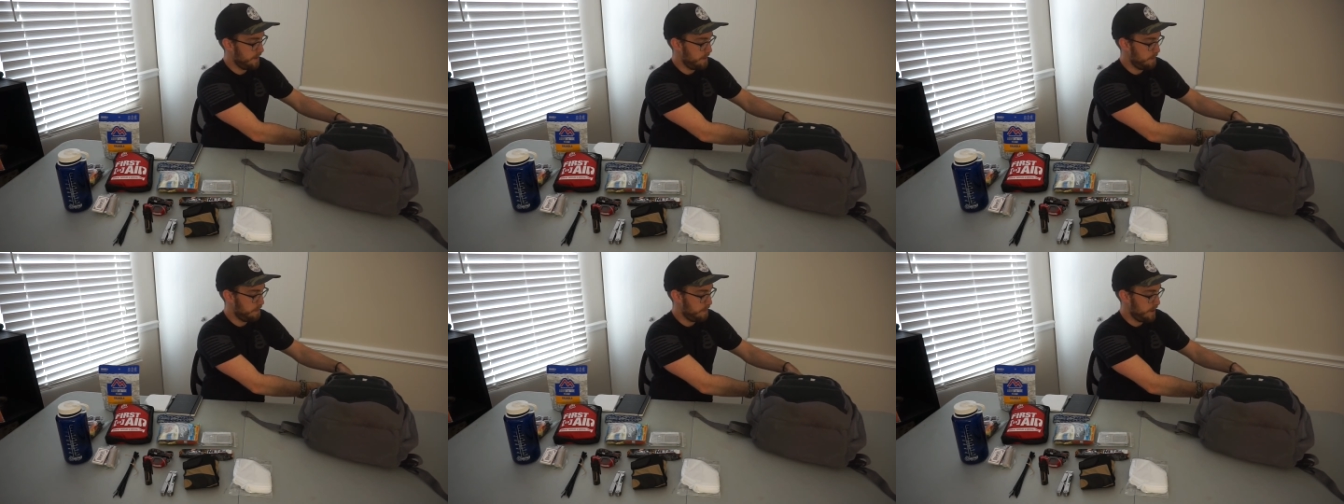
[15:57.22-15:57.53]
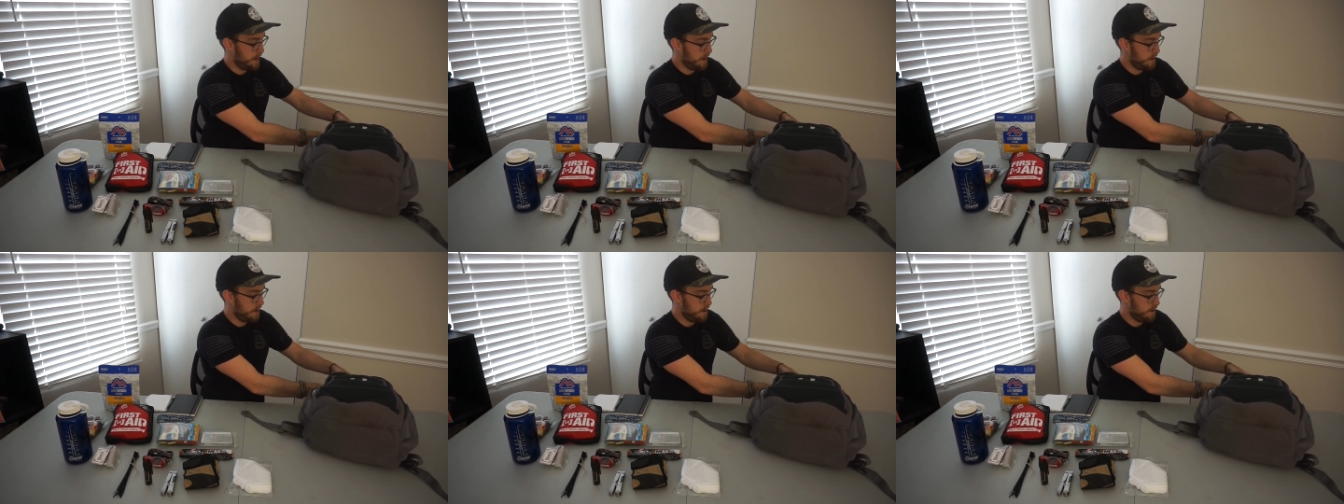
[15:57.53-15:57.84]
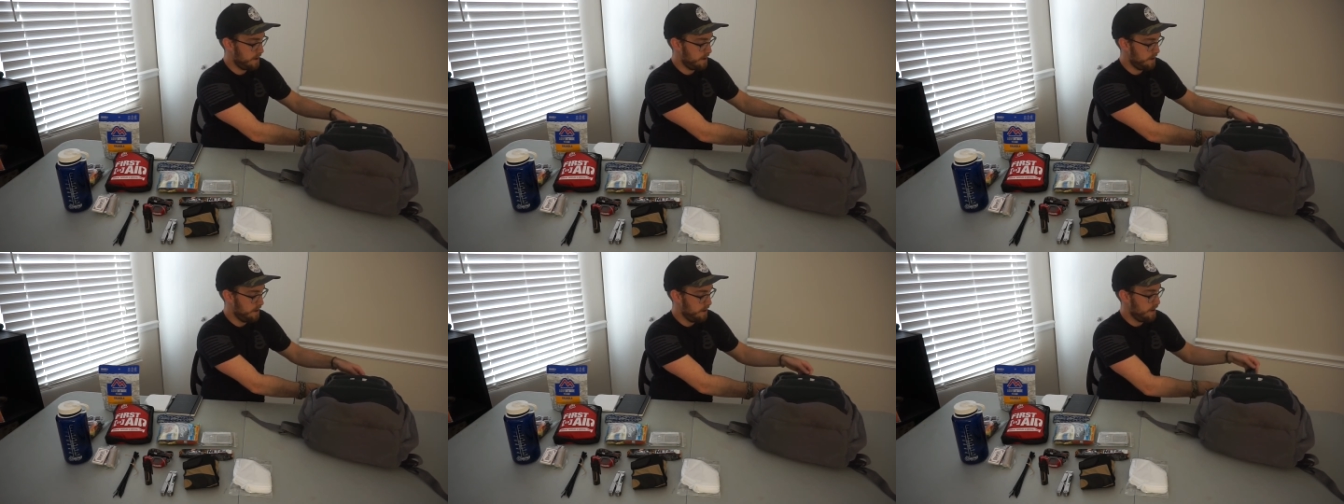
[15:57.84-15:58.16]
a
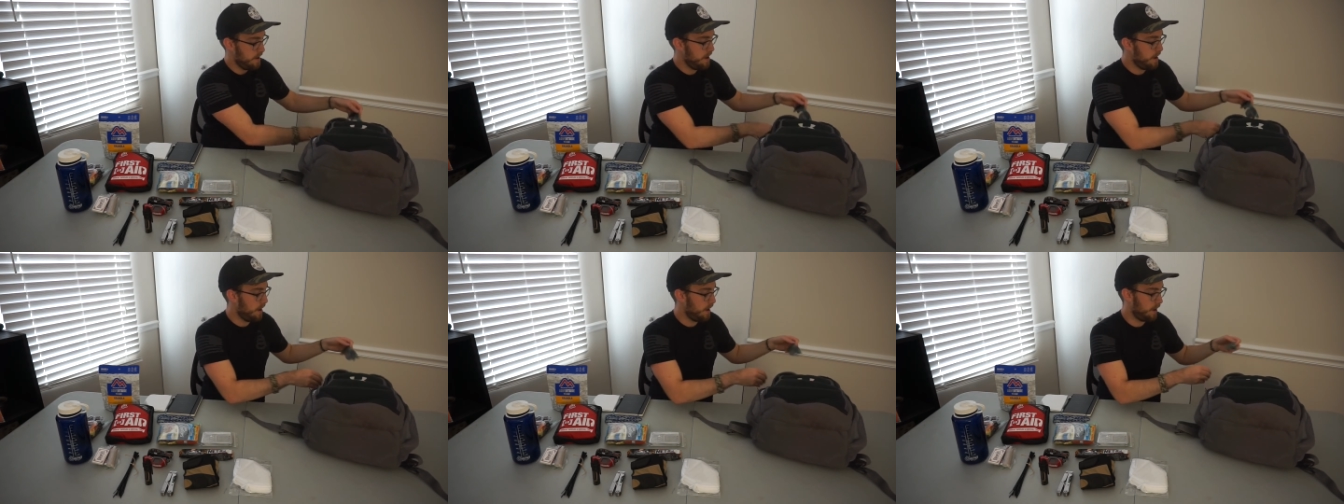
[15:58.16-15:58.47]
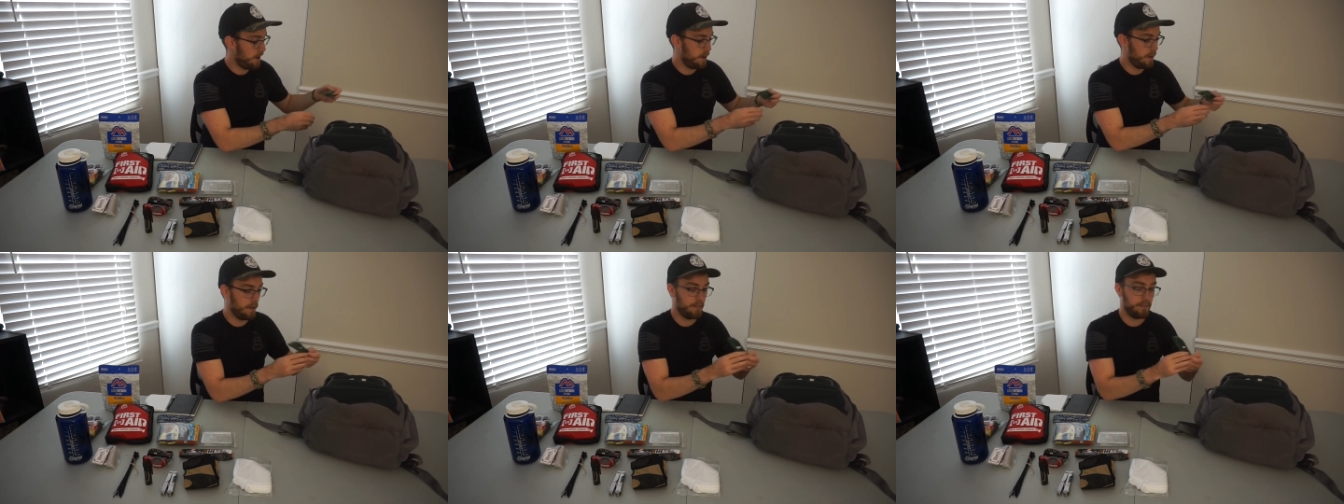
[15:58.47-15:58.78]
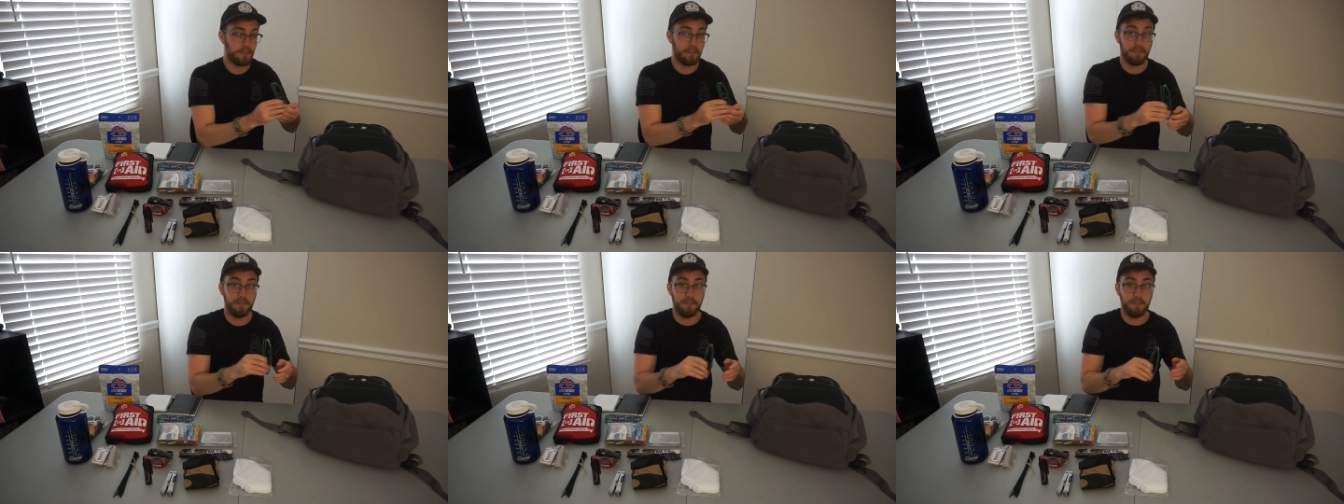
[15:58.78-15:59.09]
pair
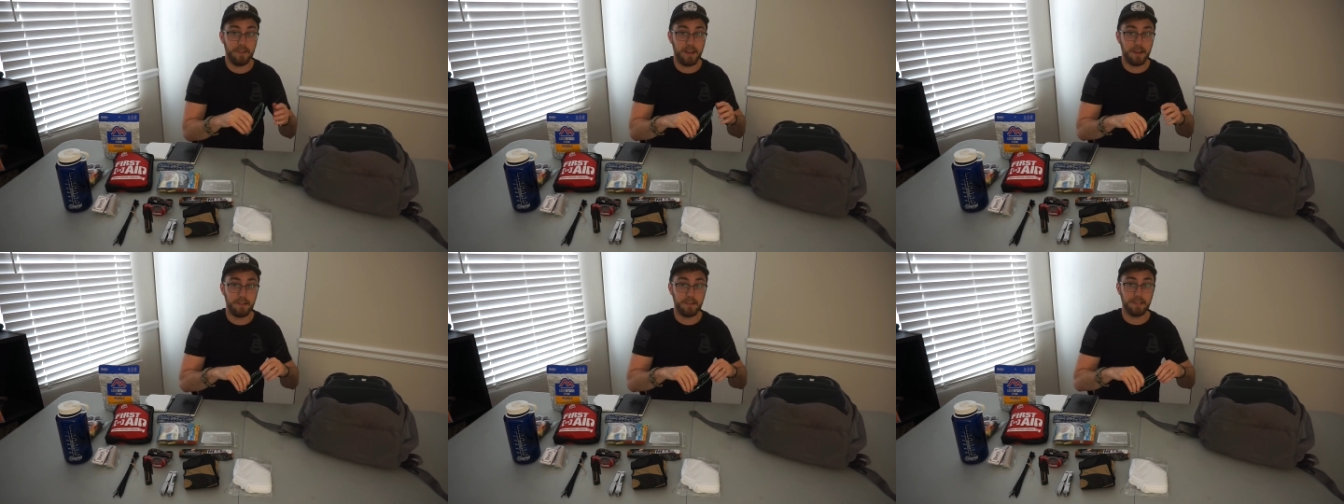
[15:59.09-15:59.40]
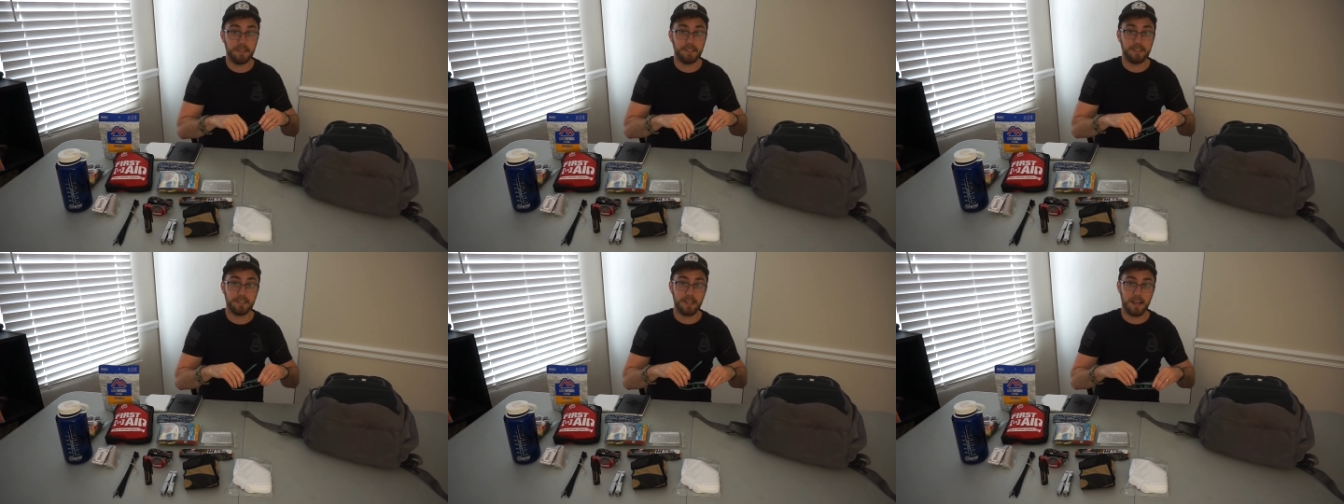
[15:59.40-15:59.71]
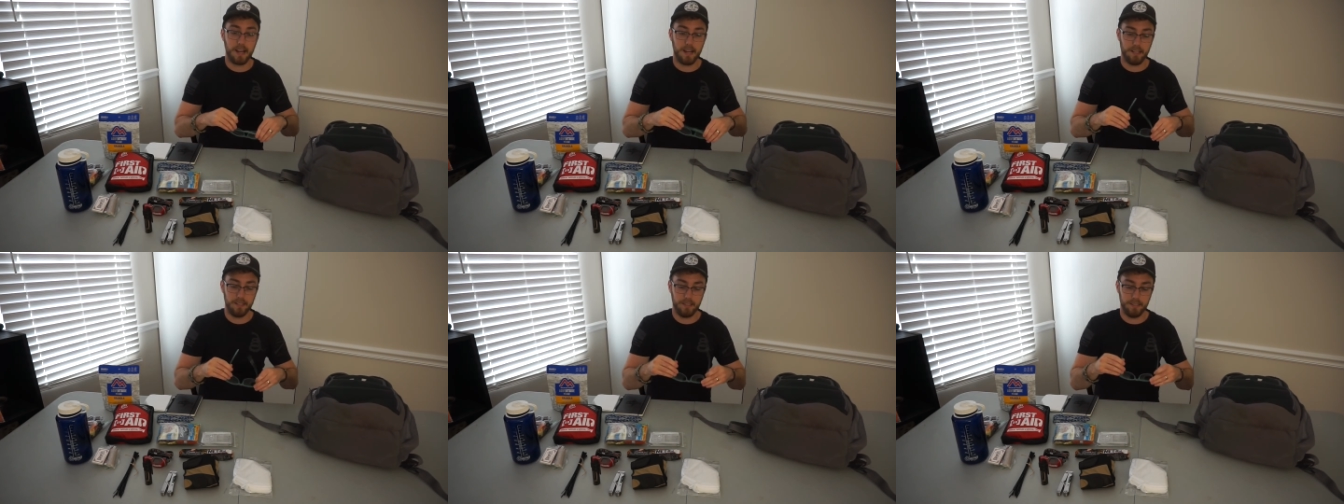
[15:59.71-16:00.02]
of very
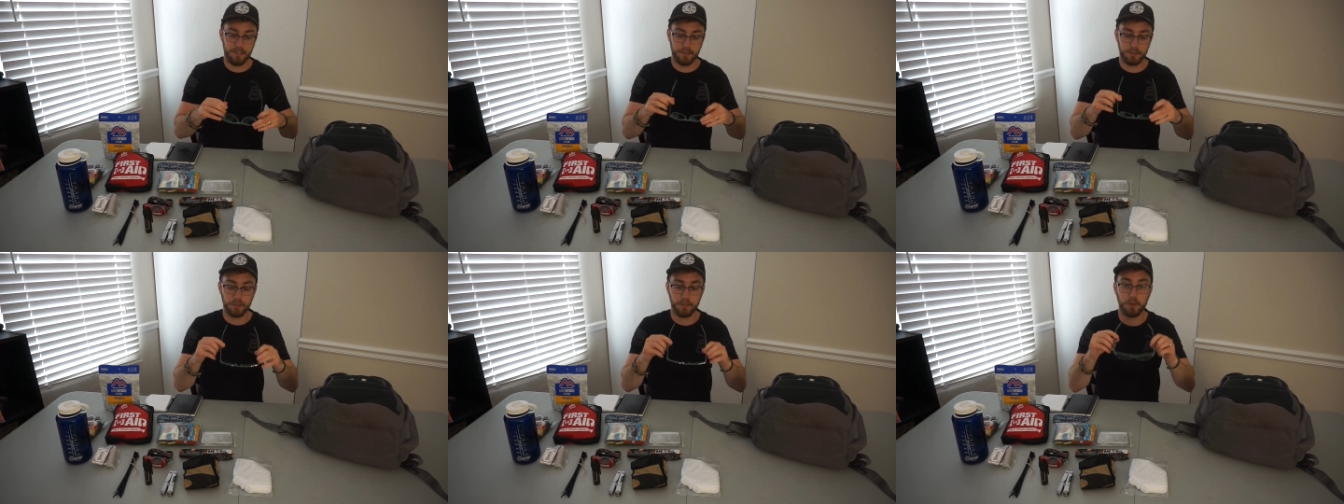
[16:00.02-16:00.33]
stylish